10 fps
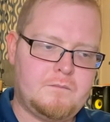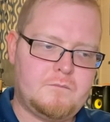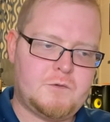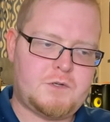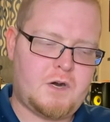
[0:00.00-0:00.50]

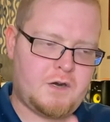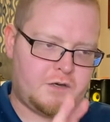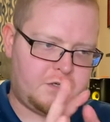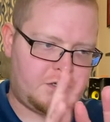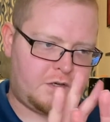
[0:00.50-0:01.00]

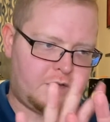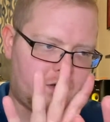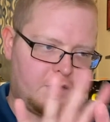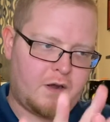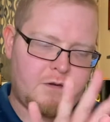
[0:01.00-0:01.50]
charged
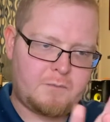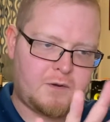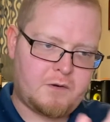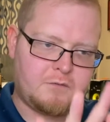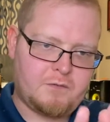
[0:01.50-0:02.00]

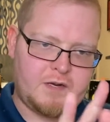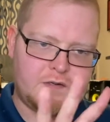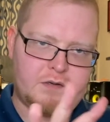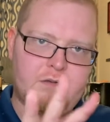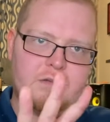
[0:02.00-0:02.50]
nonpolar
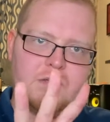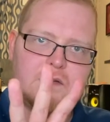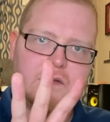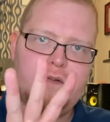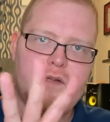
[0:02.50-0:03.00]
regions
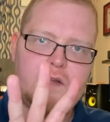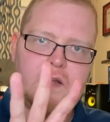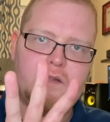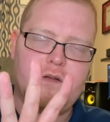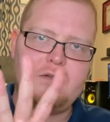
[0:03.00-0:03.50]

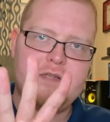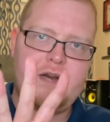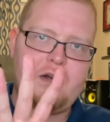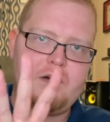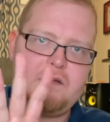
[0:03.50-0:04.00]
in those
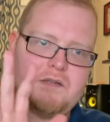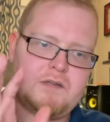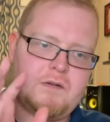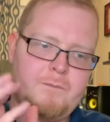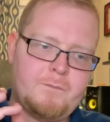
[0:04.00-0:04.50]
hairs,
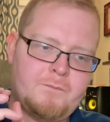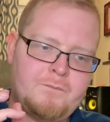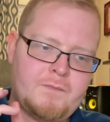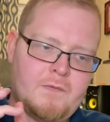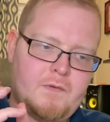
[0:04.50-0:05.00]

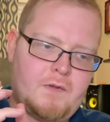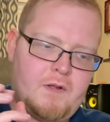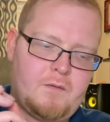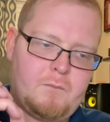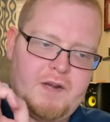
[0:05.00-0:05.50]

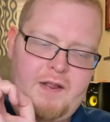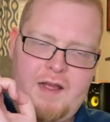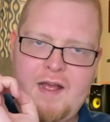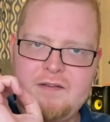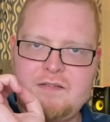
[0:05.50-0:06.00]
but it
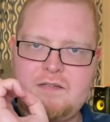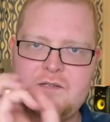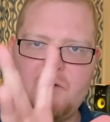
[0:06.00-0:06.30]
has so